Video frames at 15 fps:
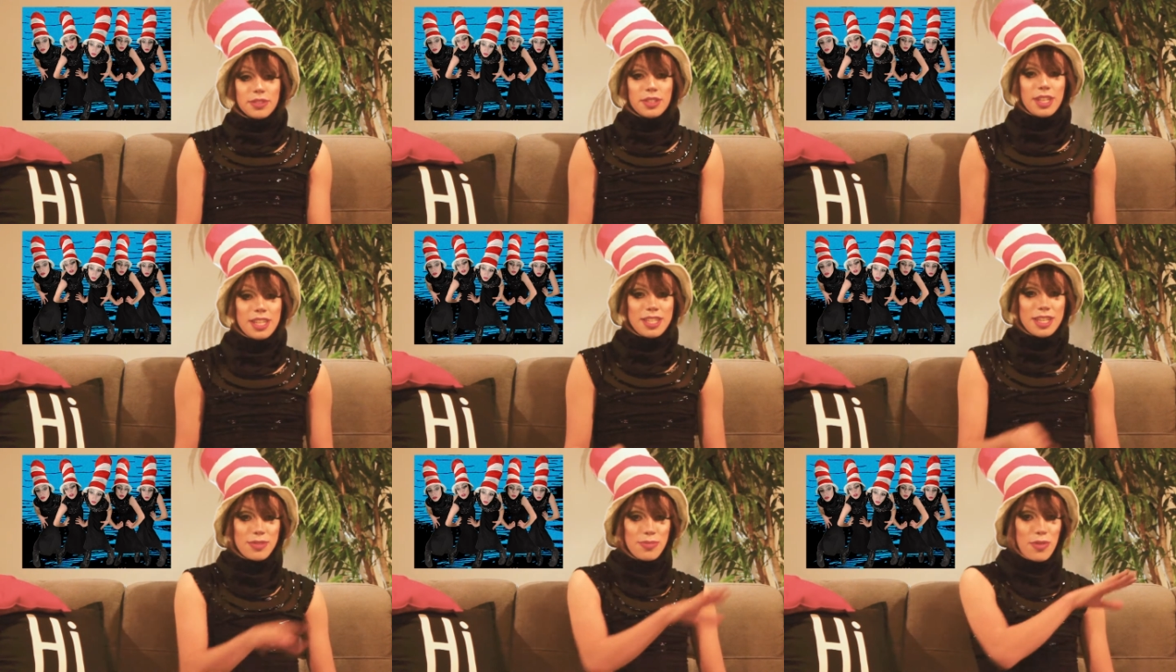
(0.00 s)

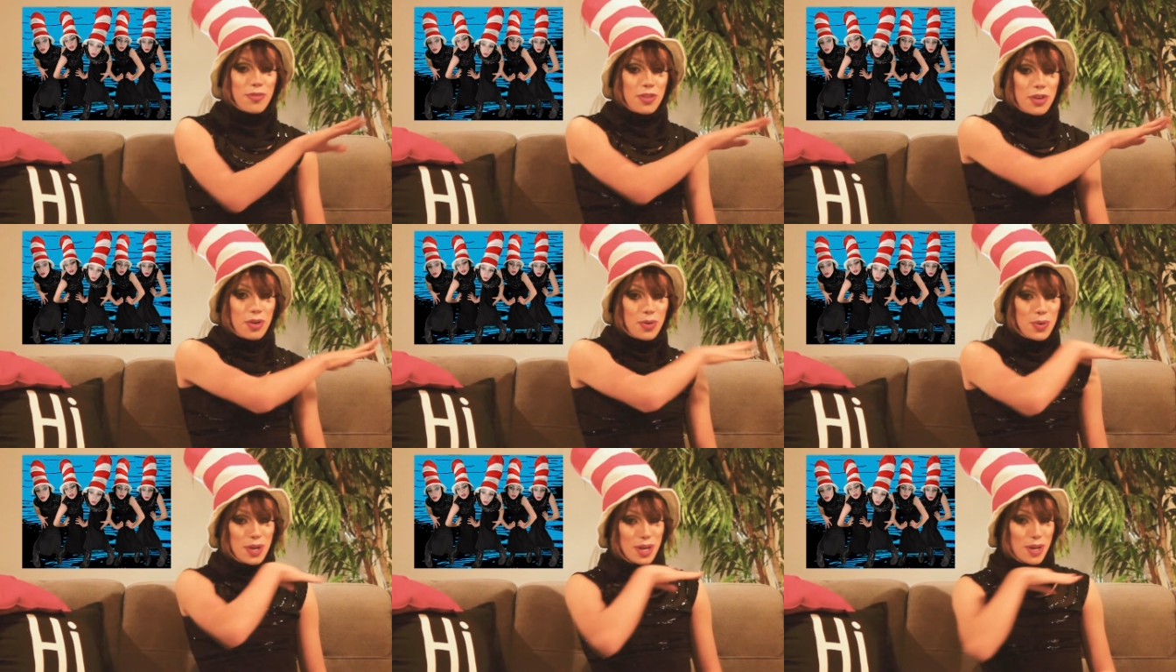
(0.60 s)
This is
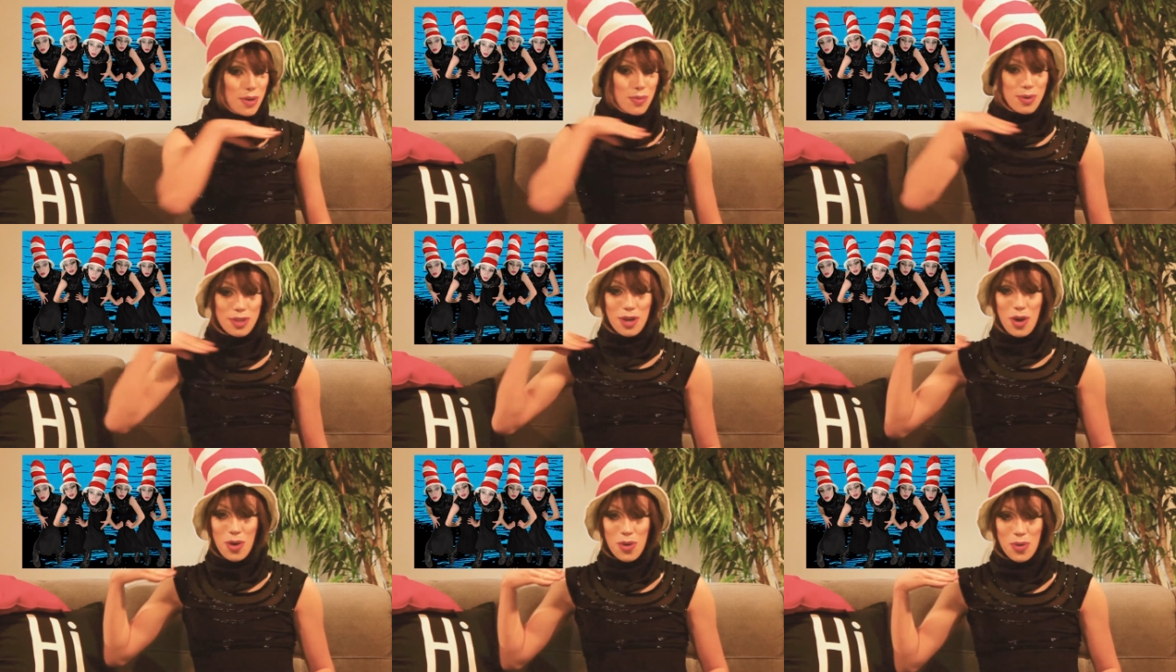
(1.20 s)
Review with
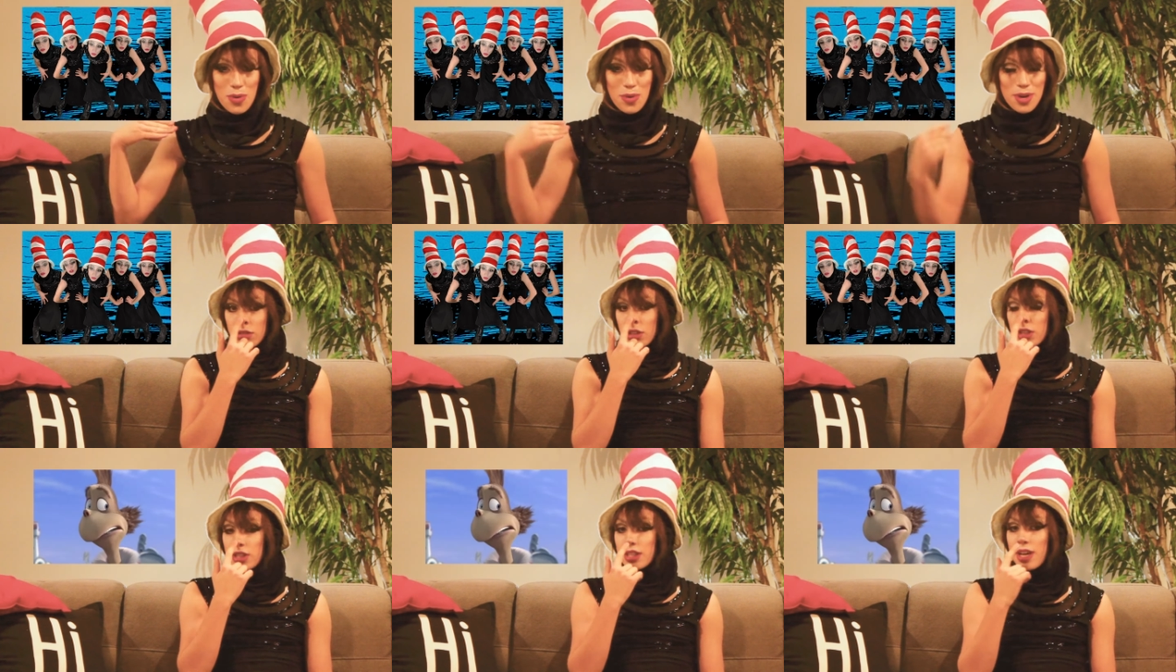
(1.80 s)
a Who.
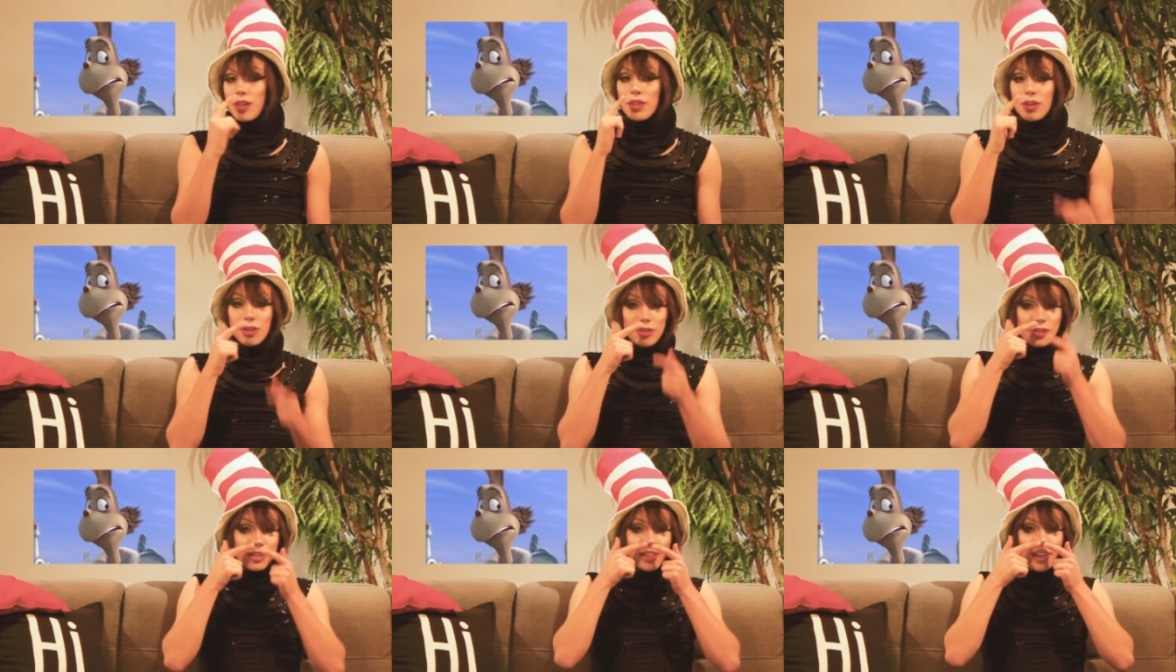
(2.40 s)
This is how the
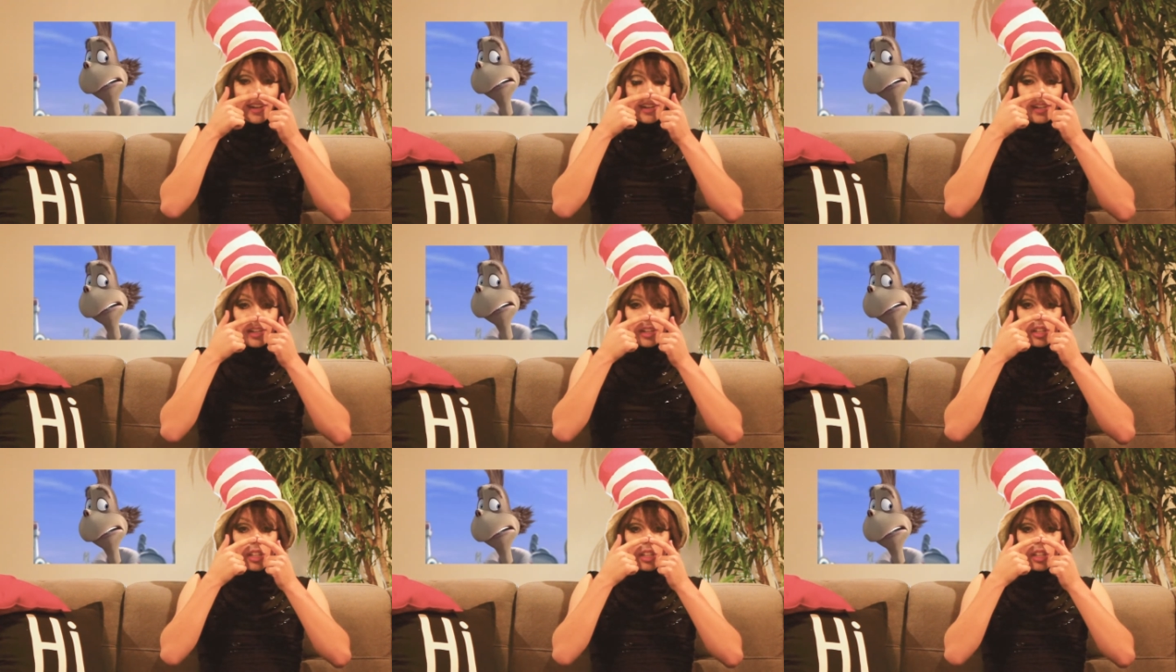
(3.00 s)
Who's look.